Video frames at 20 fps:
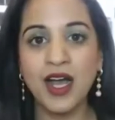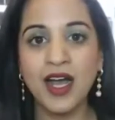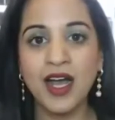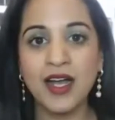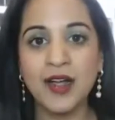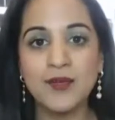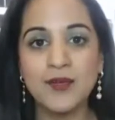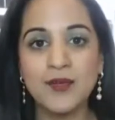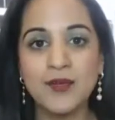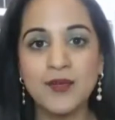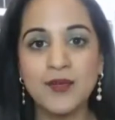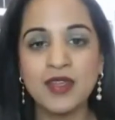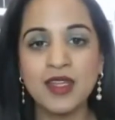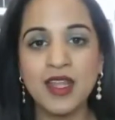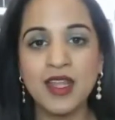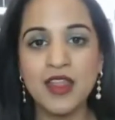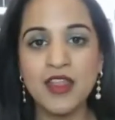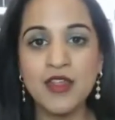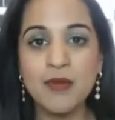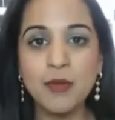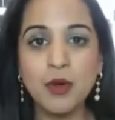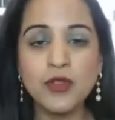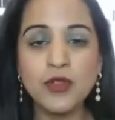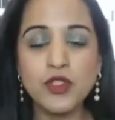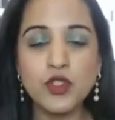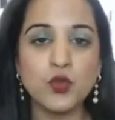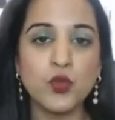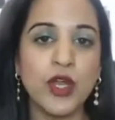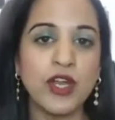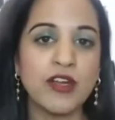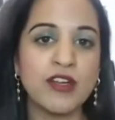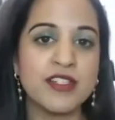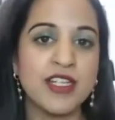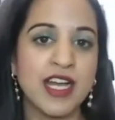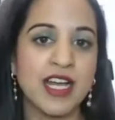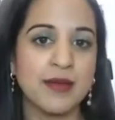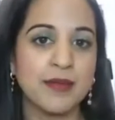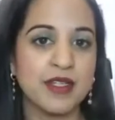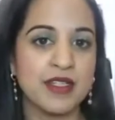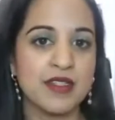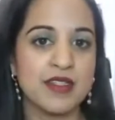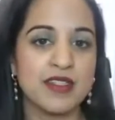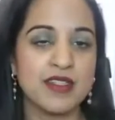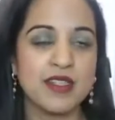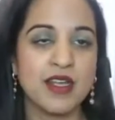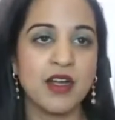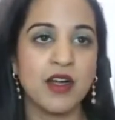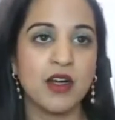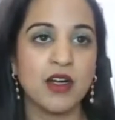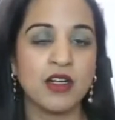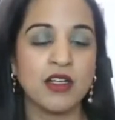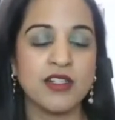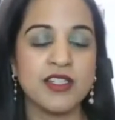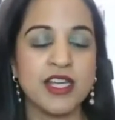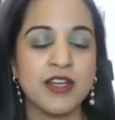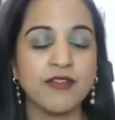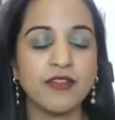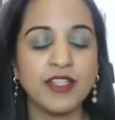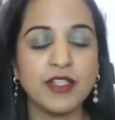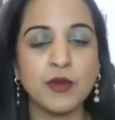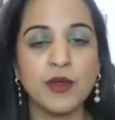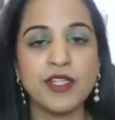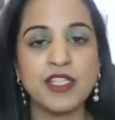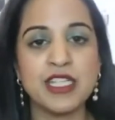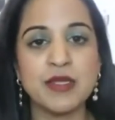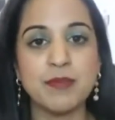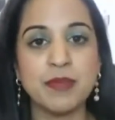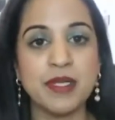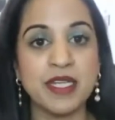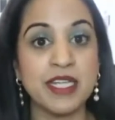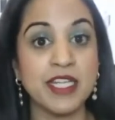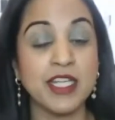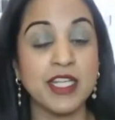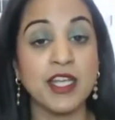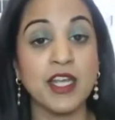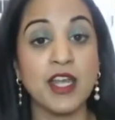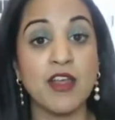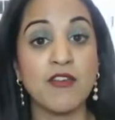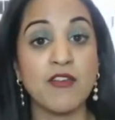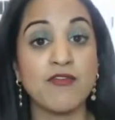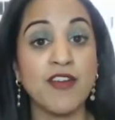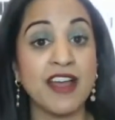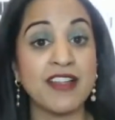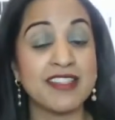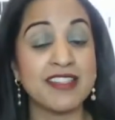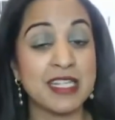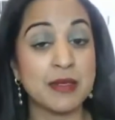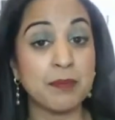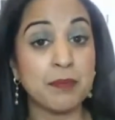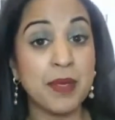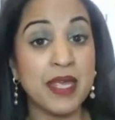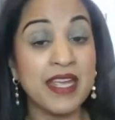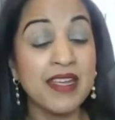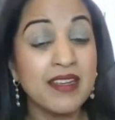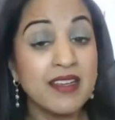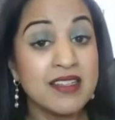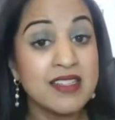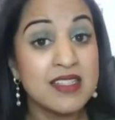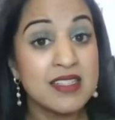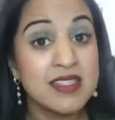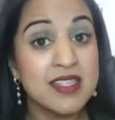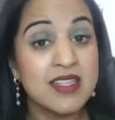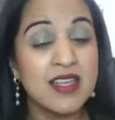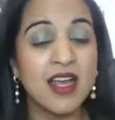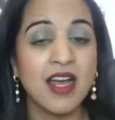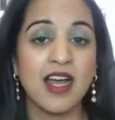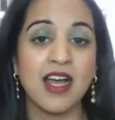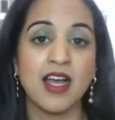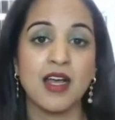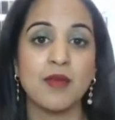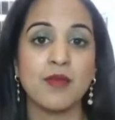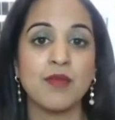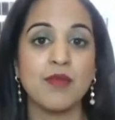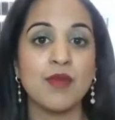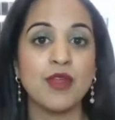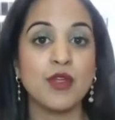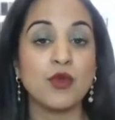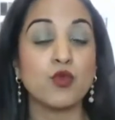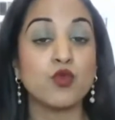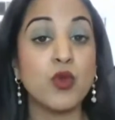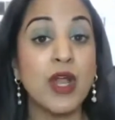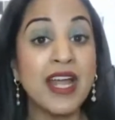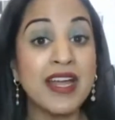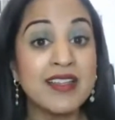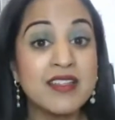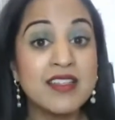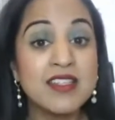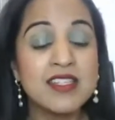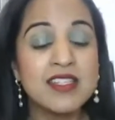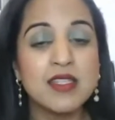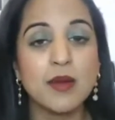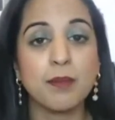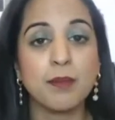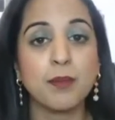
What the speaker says: the most rare diamonds are definitely going to be fancy pinks, reds,